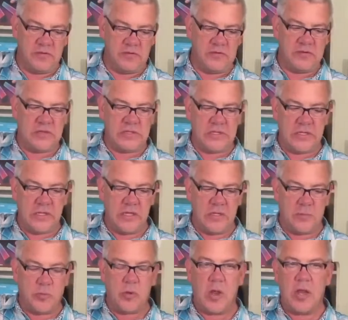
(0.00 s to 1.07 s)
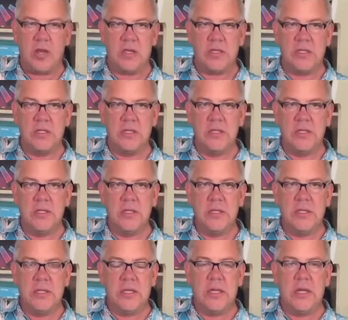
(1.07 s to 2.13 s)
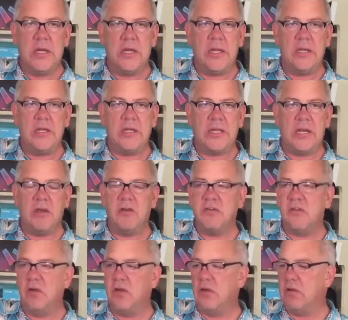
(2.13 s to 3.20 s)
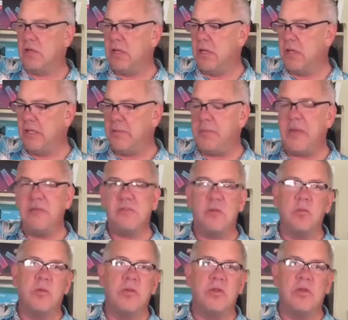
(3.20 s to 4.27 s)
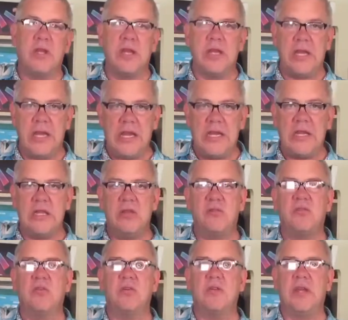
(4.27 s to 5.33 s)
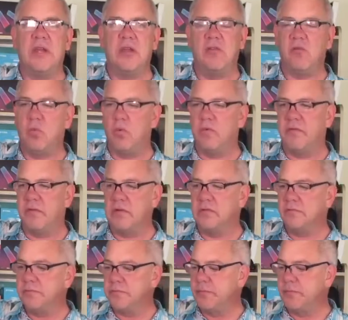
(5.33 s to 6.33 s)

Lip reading: Just click on the product in the carousel. It depends on whether you get an 8-inch or a 10-inch woofer.